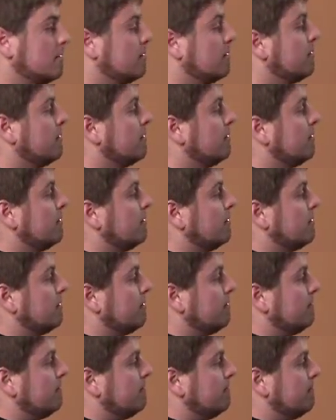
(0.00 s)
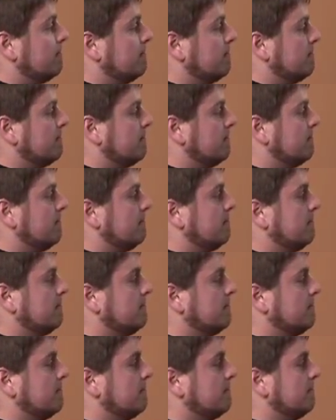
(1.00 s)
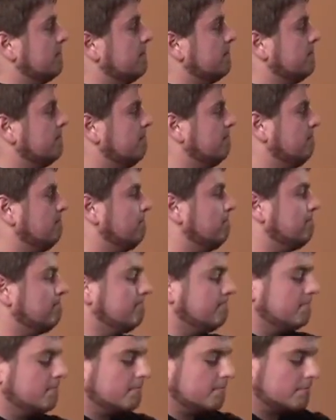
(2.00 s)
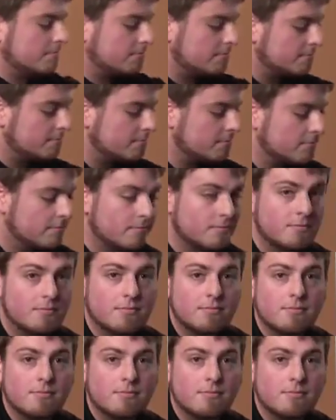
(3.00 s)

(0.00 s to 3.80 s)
(silence)